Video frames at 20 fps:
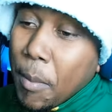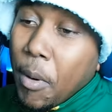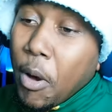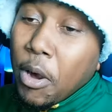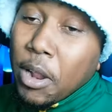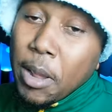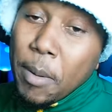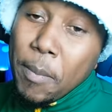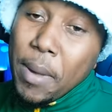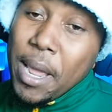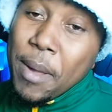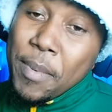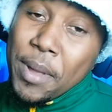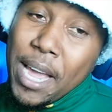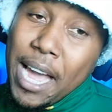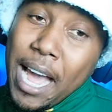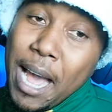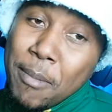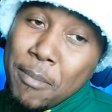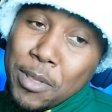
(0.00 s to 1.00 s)
Okay,
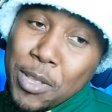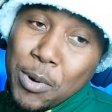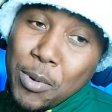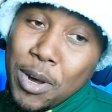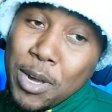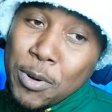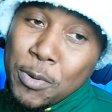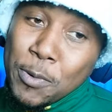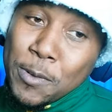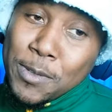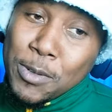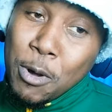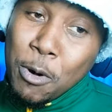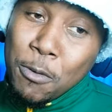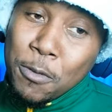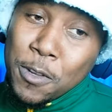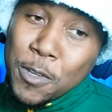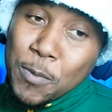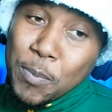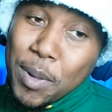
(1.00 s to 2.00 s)
maybe I'm the one who's
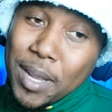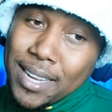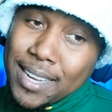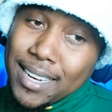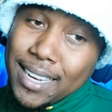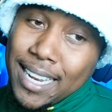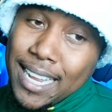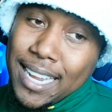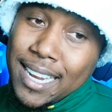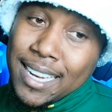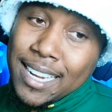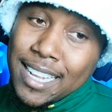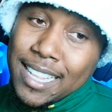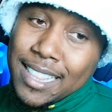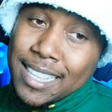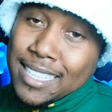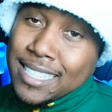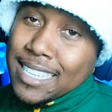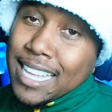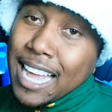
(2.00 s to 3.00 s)
over-speculating here.
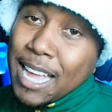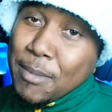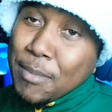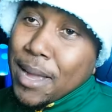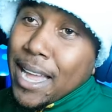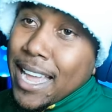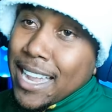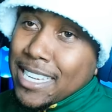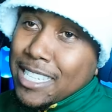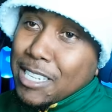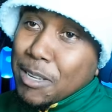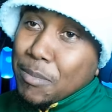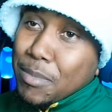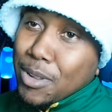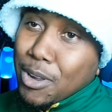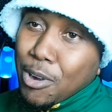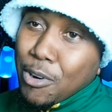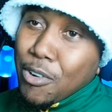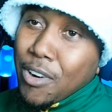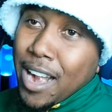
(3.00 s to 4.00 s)
This guy might actually
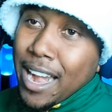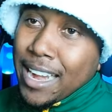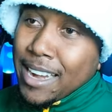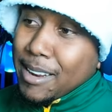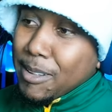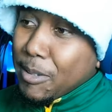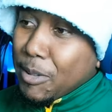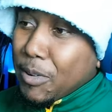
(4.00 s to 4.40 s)
be alright,